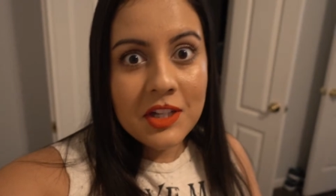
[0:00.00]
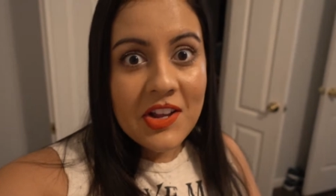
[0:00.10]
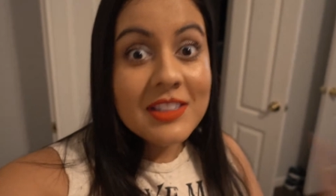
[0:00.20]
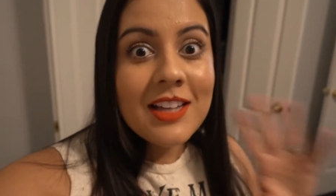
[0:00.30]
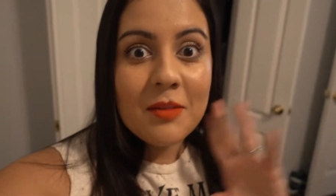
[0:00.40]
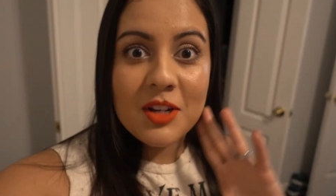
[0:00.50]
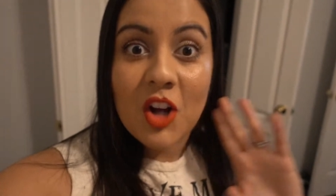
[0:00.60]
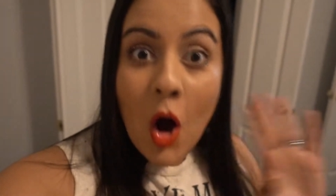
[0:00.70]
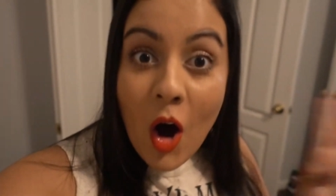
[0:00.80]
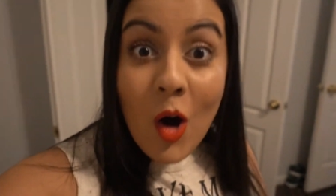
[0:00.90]
It's gonna be
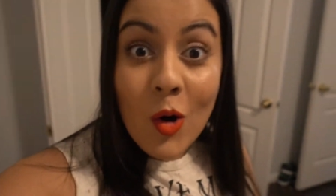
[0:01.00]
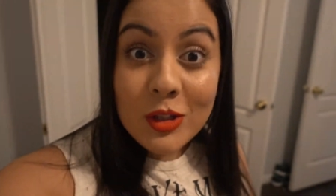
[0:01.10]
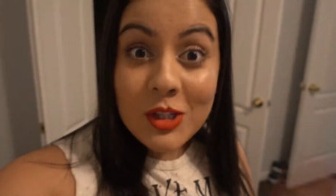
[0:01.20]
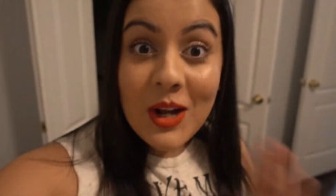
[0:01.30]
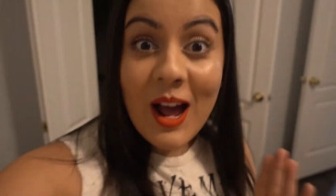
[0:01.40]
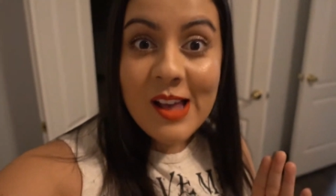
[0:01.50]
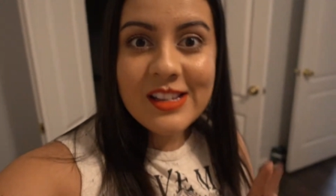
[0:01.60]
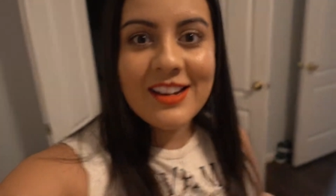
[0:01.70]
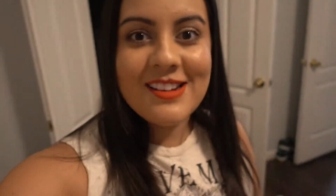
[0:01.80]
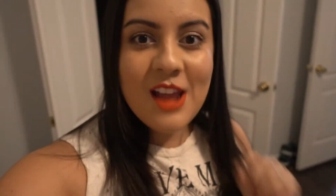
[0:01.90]
cold, you guys,
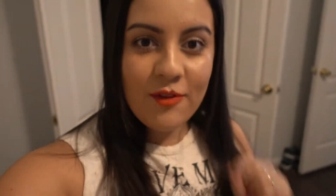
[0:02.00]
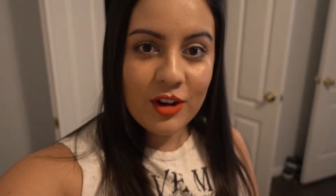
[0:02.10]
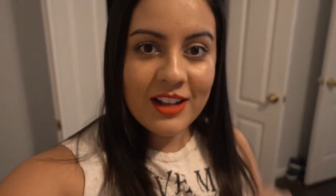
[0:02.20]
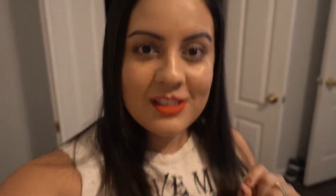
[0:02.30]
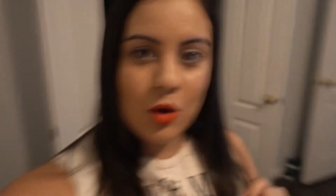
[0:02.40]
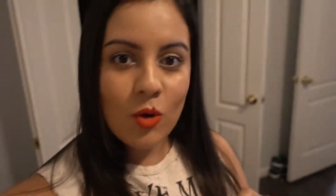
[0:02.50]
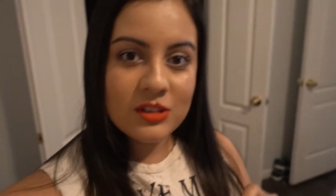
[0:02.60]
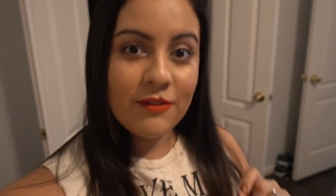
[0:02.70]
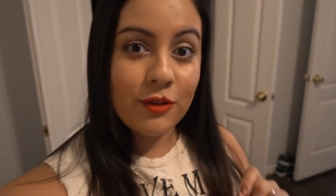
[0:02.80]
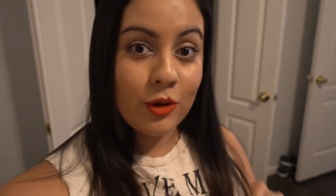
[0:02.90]
and it never gets
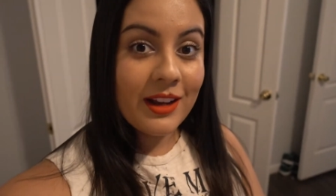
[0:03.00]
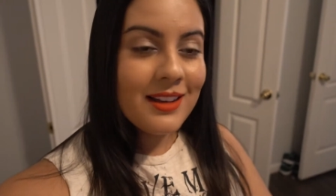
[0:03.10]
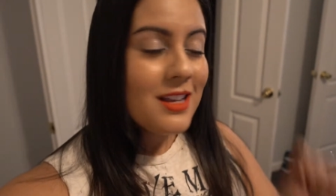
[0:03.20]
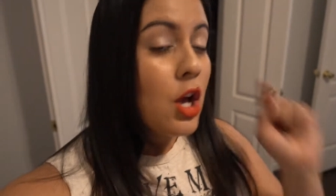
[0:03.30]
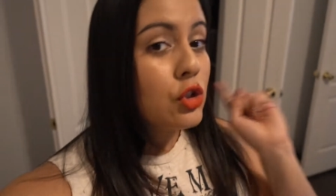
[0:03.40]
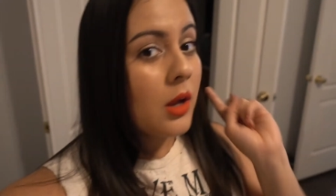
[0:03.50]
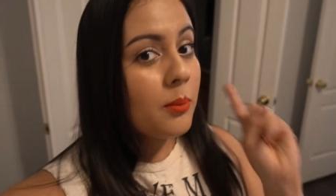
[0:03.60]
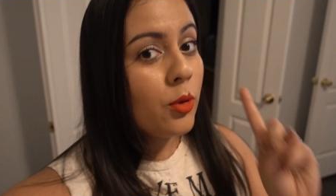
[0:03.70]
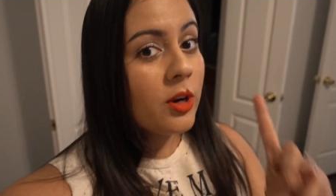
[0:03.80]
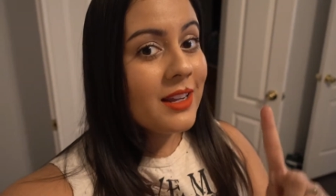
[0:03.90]
cold in Florida. So
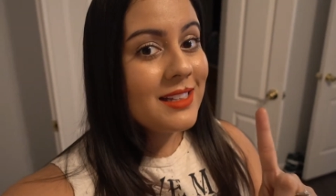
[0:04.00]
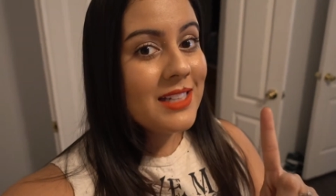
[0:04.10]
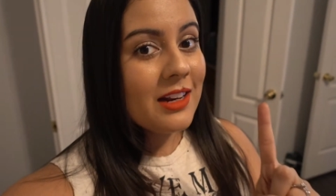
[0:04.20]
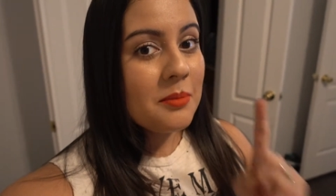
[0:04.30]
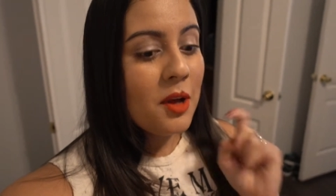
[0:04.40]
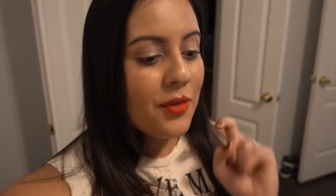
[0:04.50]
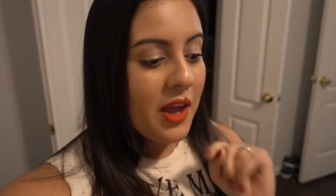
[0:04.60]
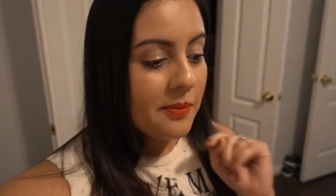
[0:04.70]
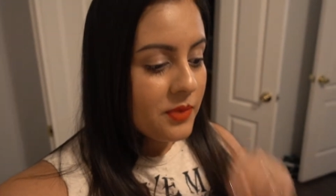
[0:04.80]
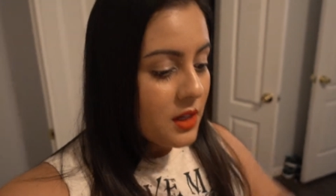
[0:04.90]
I'm pretty excited about that.